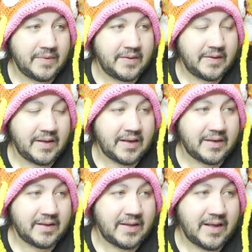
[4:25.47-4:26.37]
Not
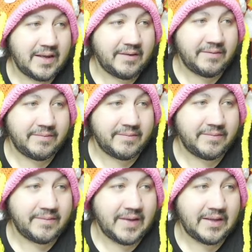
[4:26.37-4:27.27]
gonna lie,
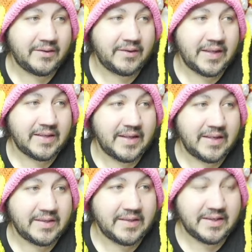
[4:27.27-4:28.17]
I do like the
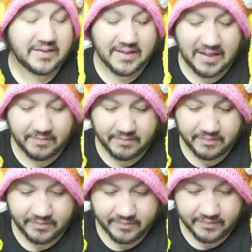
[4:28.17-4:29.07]
AGS slab.
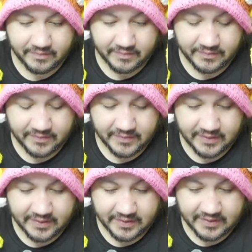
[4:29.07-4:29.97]

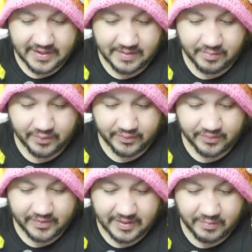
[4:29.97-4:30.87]
They
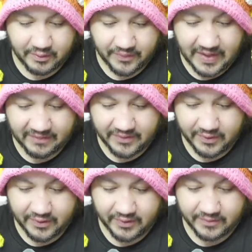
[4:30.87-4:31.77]
both have
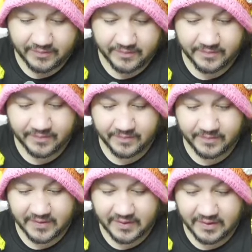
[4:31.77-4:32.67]
their
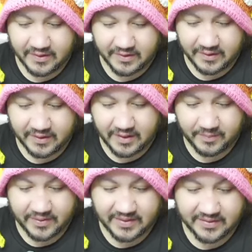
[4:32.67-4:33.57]

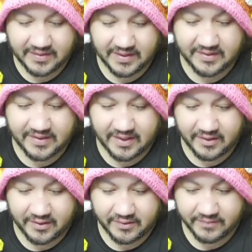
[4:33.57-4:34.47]
company's dead
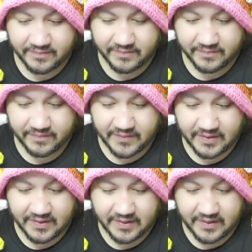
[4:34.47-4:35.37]
center.
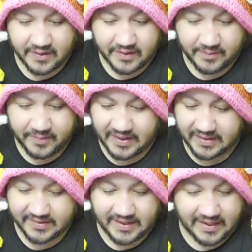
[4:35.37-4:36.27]

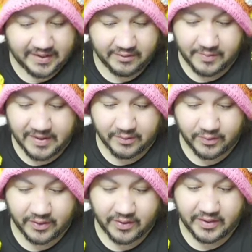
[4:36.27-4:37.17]
PSA, no matter
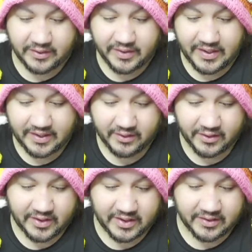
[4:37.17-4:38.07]
what grade you get, you're
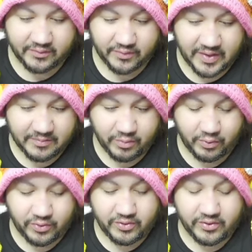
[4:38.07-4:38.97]
gonna get the red border.